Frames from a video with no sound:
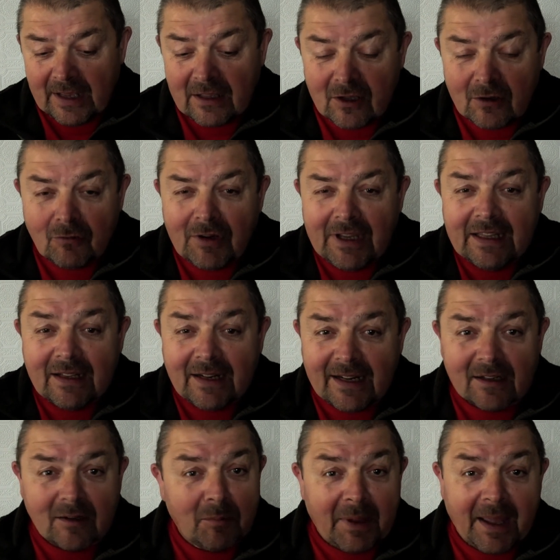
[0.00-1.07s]
and you read a
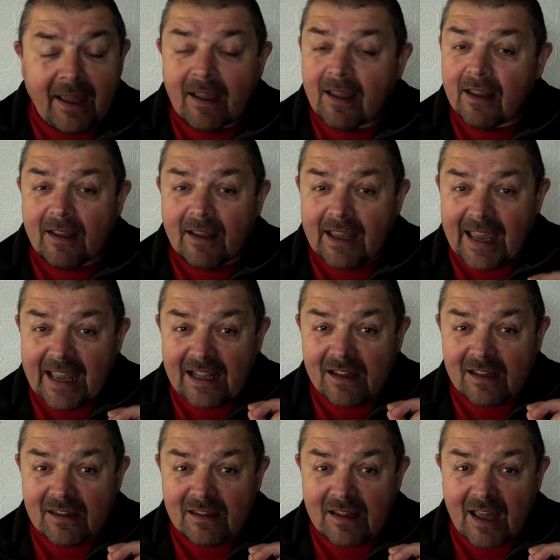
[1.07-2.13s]
little bit, it
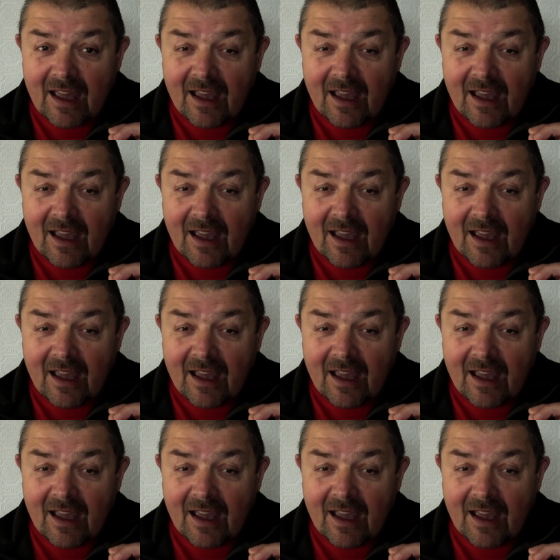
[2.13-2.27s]
is